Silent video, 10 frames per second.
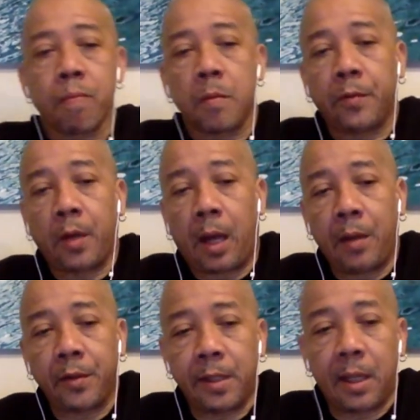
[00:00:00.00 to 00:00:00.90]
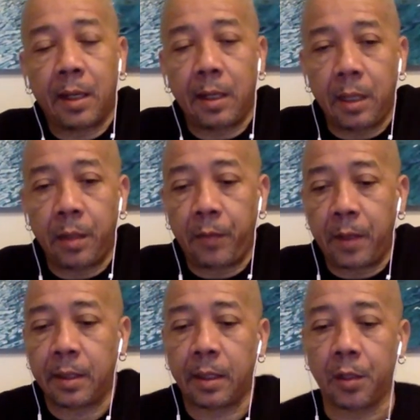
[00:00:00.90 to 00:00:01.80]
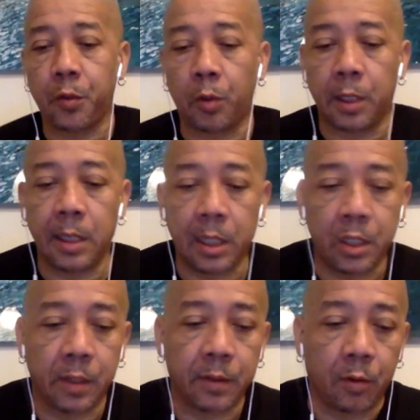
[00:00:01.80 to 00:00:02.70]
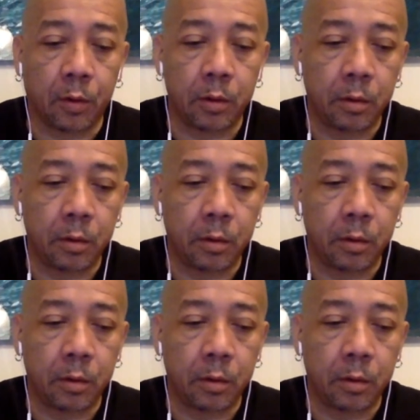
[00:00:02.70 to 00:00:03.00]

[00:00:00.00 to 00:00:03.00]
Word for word: So I just did a clean event and I told the DJs, look,